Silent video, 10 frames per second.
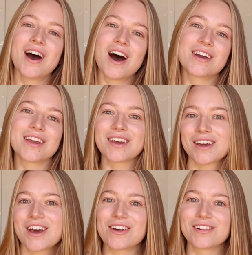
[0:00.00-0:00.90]
hugging and
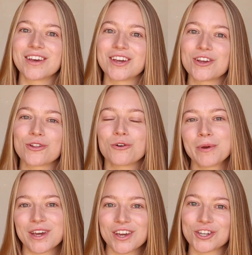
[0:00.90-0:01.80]
cuddling your little
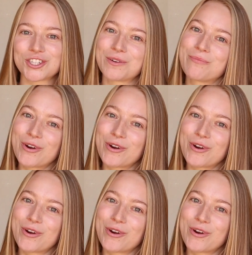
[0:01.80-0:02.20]
pin cushion